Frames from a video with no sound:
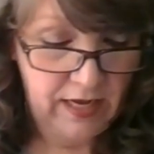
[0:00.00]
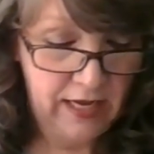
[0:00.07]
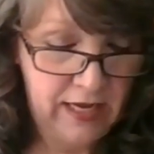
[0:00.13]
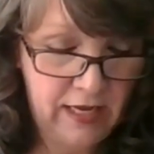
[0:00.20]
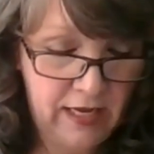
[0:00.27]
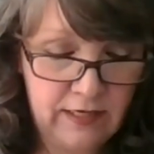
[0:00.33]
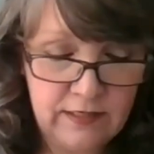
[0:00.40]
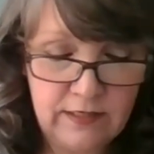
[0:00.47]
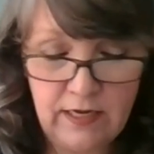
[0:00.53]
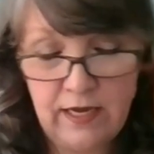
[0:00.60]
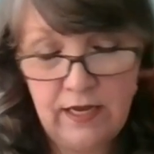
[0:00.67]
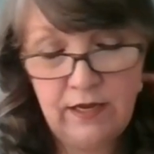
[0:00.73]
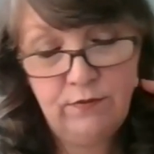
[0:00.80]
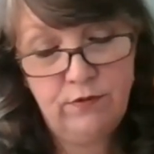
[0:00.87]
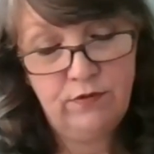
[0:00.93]
And
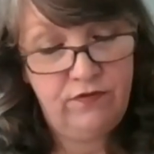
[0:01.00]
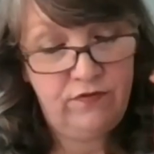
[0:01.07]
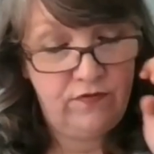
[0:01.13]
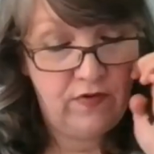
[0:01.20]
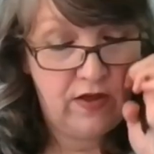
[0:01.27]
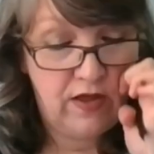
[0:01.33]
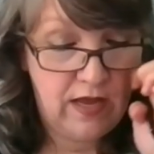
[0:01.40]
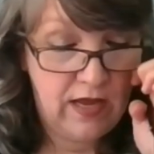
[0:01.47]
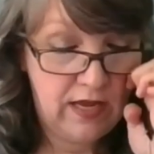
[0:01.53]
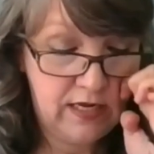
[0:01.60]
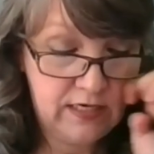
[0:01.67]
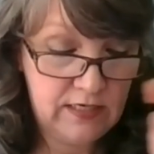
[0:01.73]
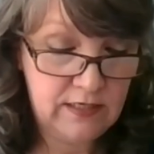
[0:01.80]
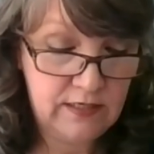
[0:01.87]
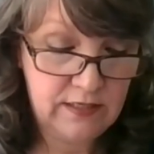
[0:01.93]
I will
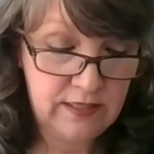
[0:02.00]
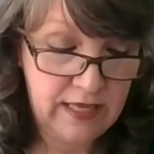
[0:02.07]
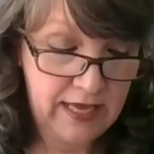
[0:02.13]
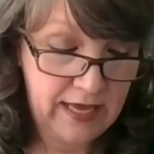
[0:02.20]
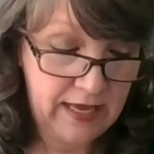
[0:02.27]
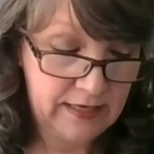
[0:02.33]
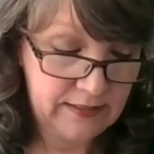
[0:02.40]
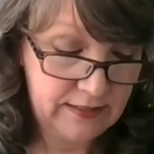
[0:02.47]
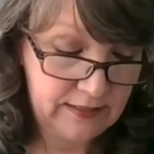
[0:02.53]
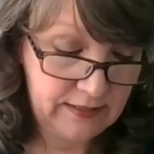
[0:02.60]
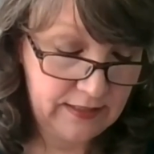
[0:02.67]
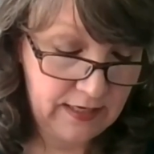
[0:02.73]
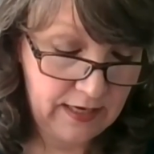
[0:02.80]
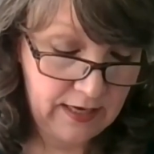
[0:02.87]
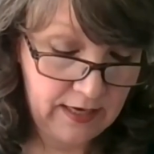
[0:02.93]
find that
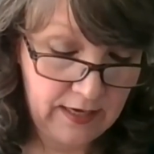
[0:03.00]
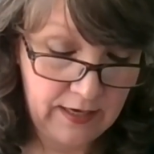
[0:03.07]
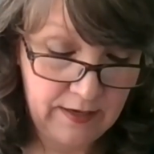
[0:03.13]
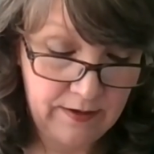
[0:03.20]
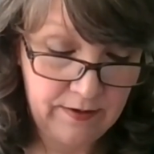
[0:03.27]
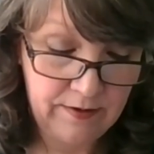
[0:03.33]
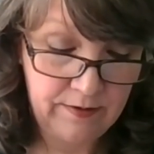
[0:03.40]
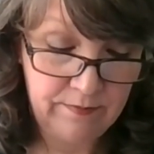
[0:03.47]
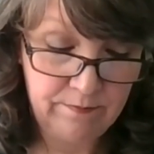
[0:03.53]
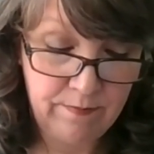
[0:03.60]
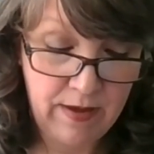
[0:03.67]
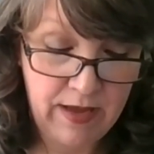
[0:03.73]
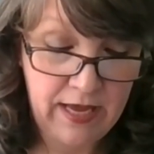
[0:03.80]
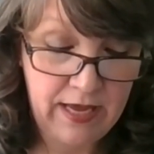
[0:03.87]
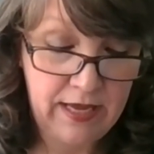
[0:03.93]

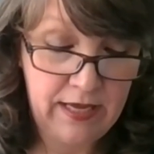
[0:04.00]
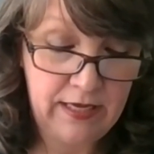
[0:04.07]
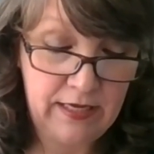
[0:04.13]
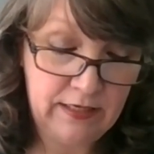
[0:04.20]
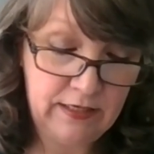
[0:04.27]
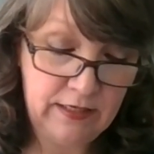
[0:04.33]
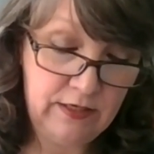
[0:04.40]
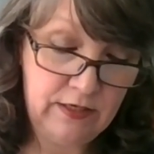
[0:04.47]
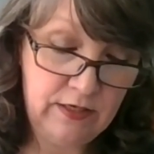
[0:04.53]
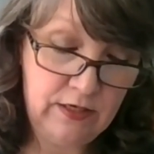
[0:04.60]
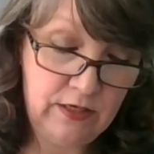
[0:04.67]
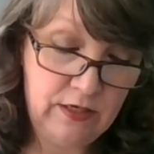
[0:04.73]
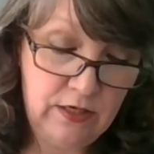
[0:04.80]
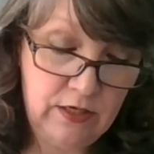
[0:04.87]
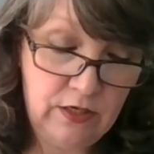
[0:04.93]
my
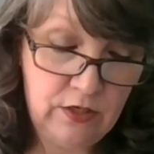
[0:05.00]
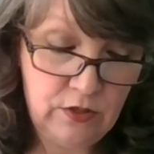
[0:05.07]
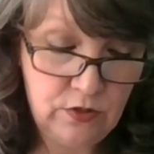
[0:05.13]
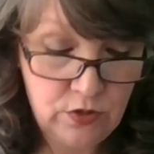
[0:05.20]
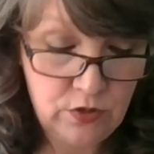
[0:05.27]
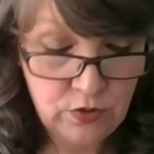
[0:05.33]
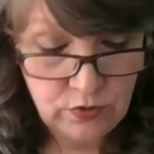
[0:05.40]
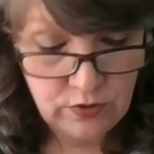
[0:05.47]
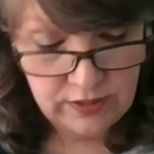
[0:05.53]
new